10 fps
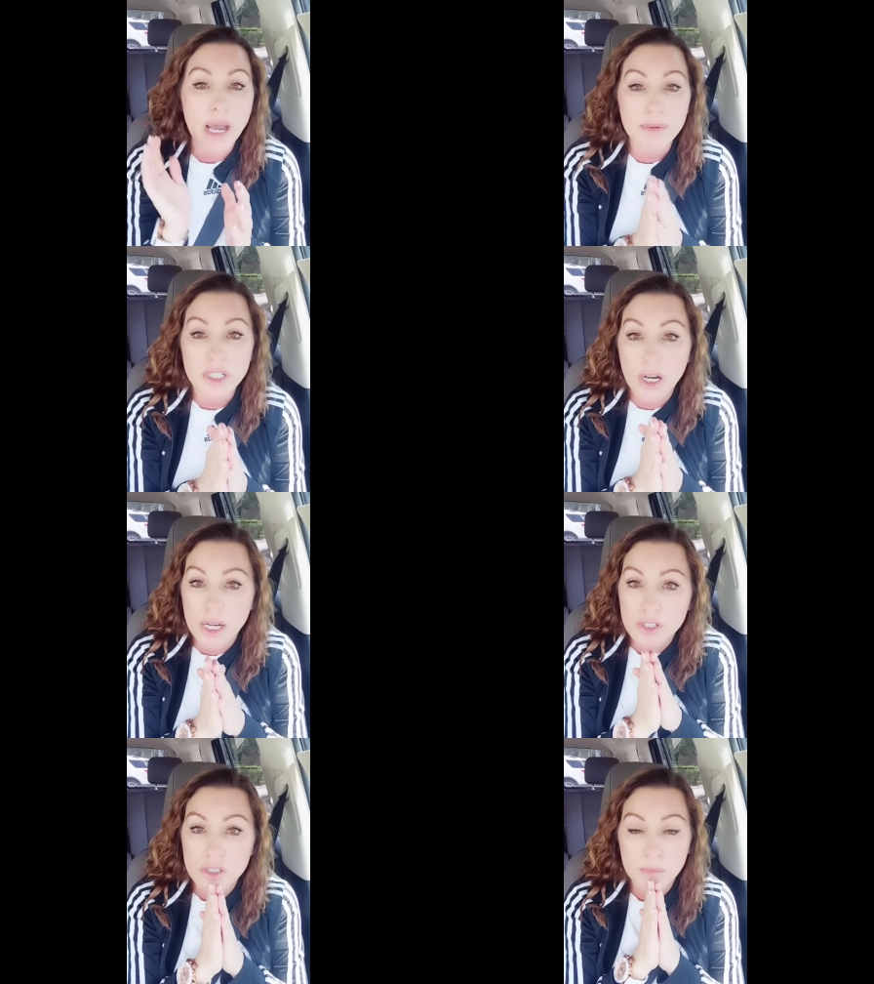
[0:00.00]
of
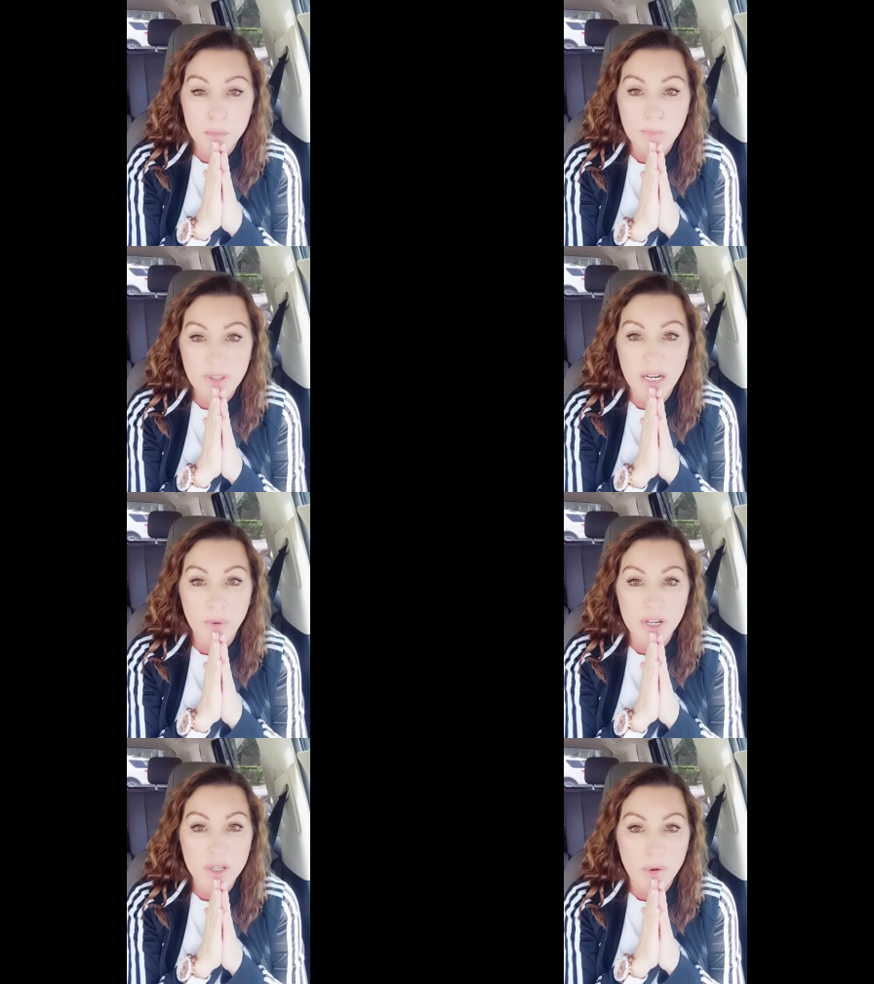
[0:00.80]

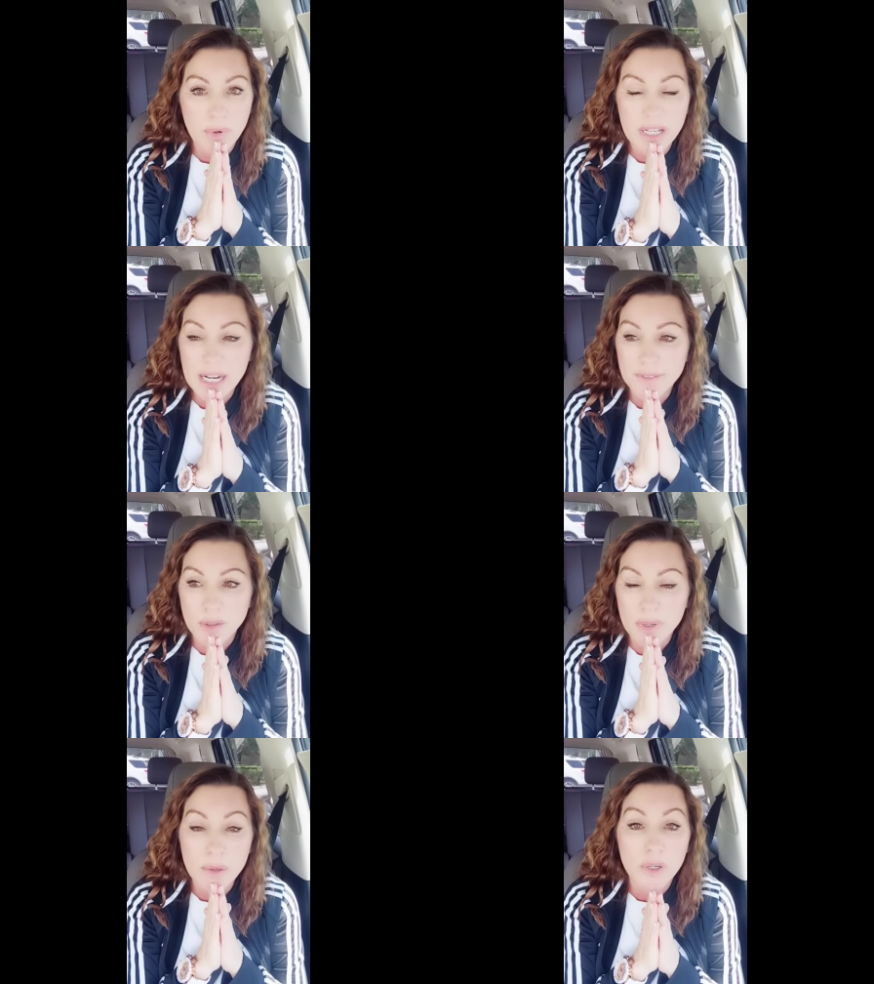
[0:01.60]
sabotage. And I want
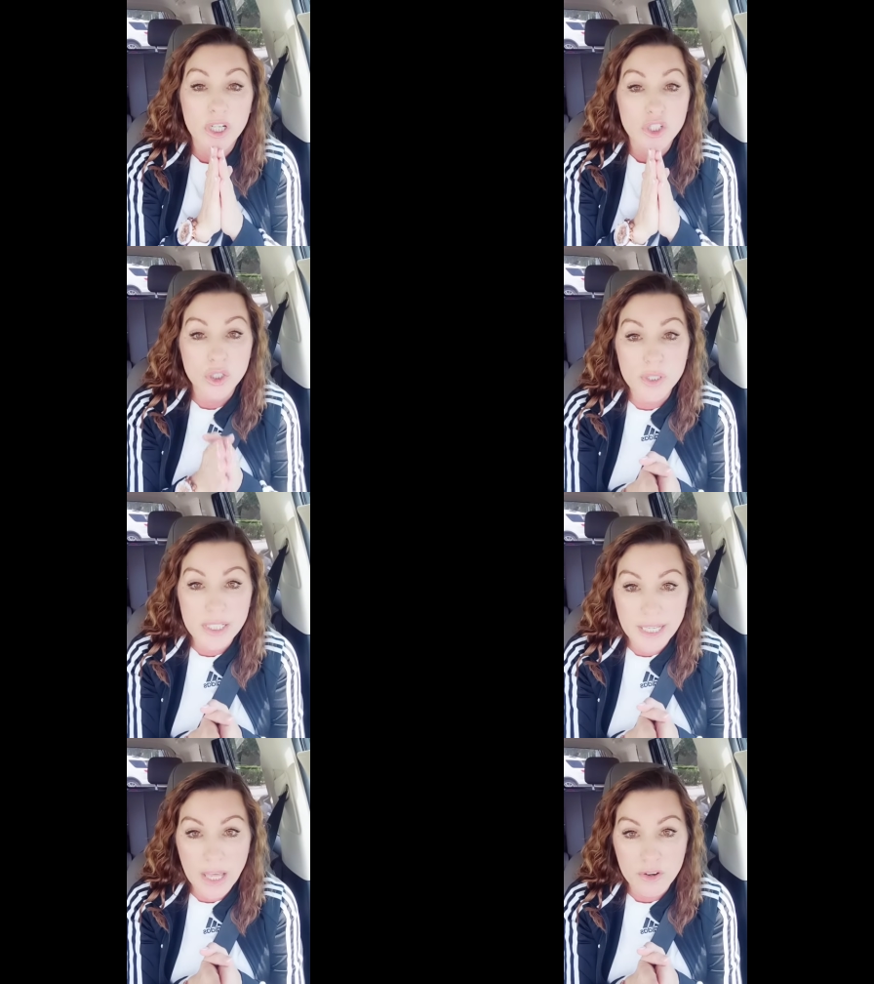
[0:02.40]
you to repeat after
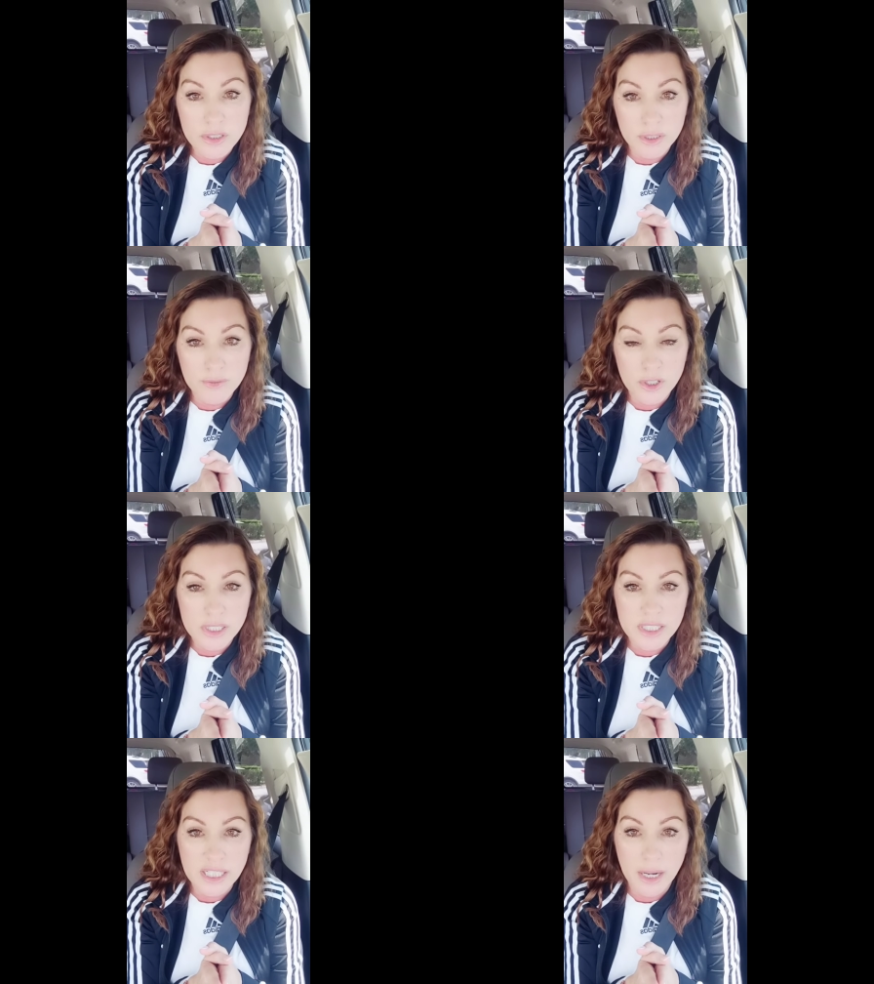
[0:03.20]
me. We're going to do it
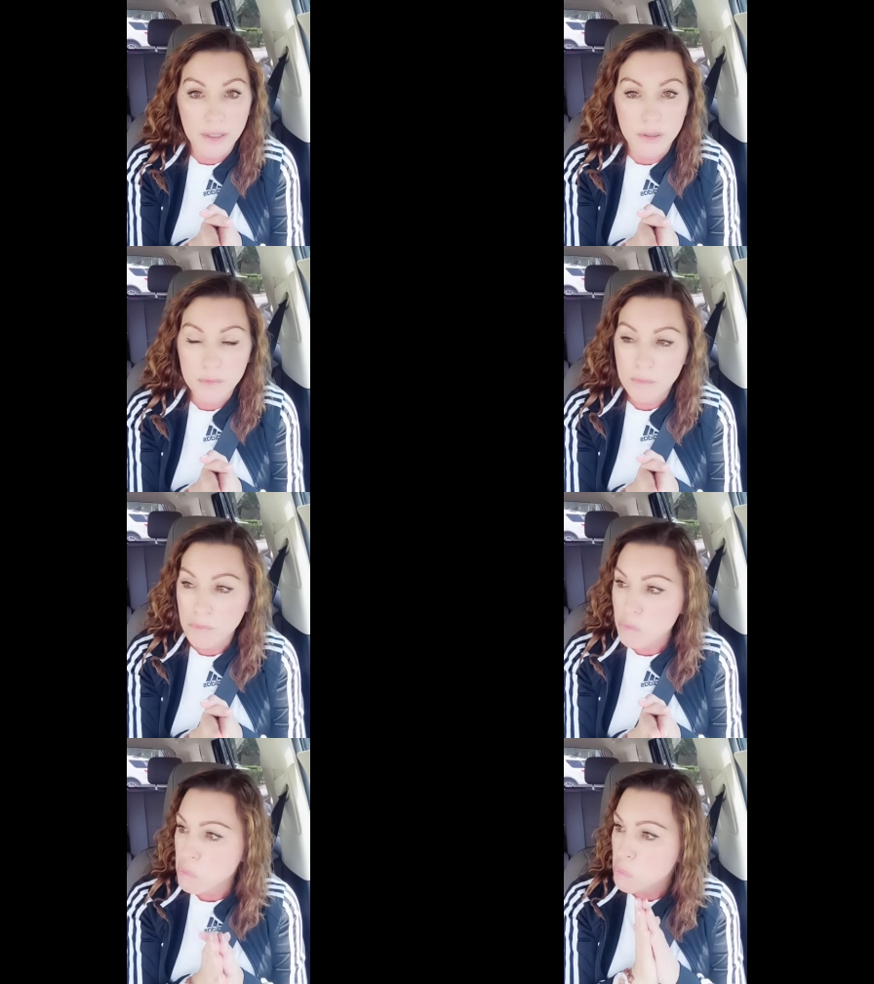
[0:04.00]
together, deliverance
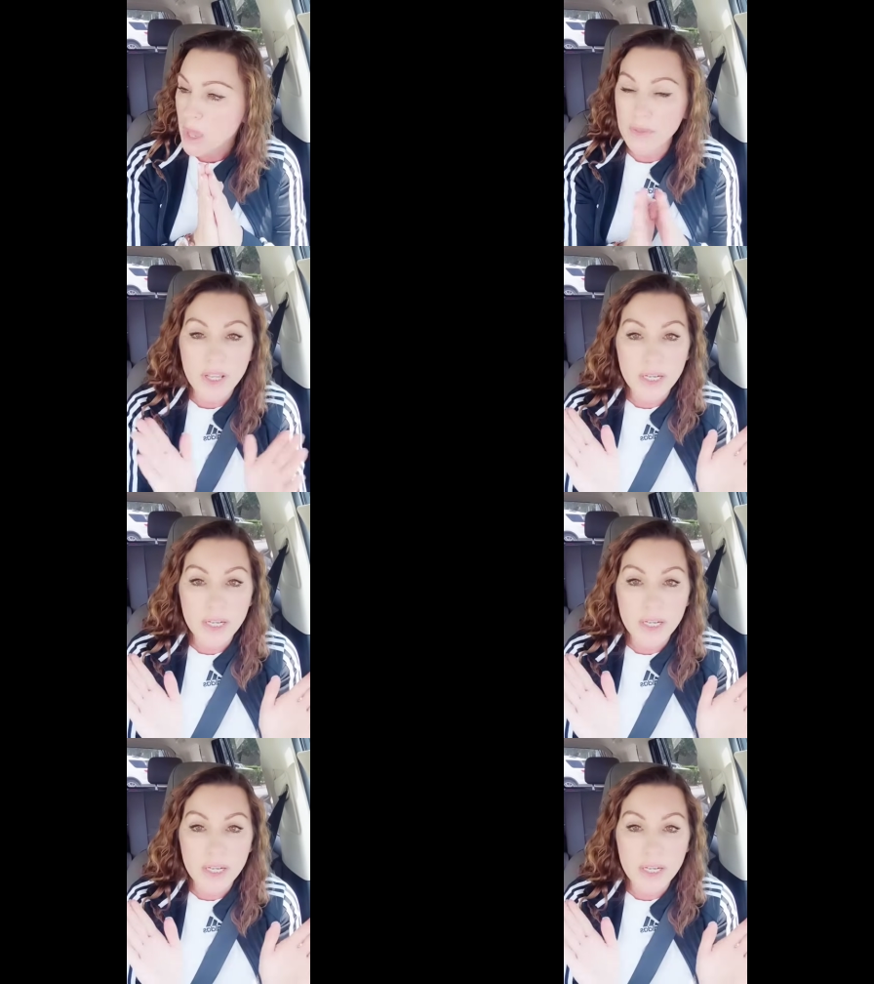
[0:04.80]
style.